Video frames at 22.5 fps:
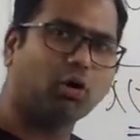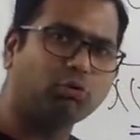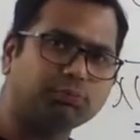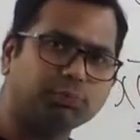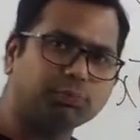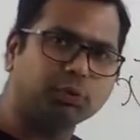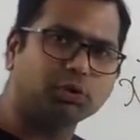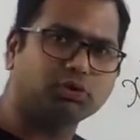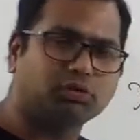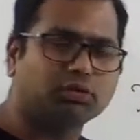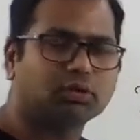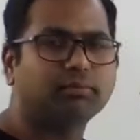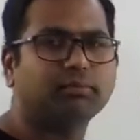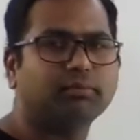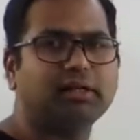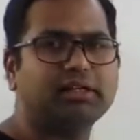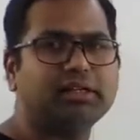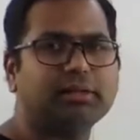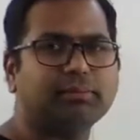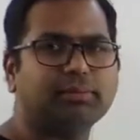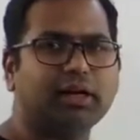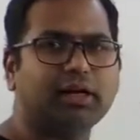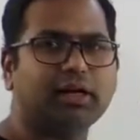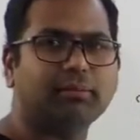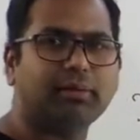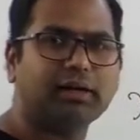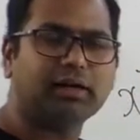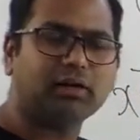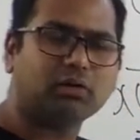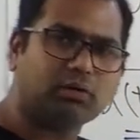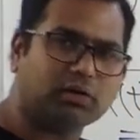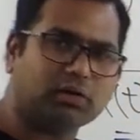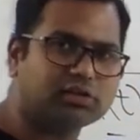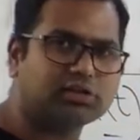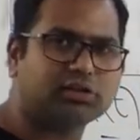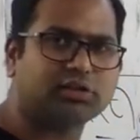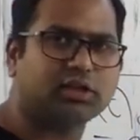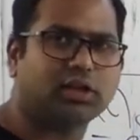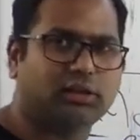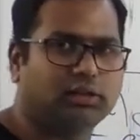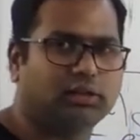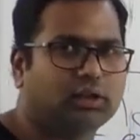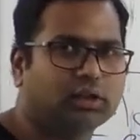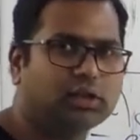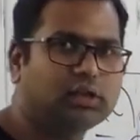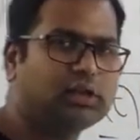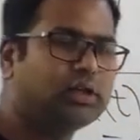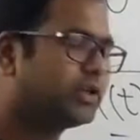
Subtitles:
output multiplied by a constant,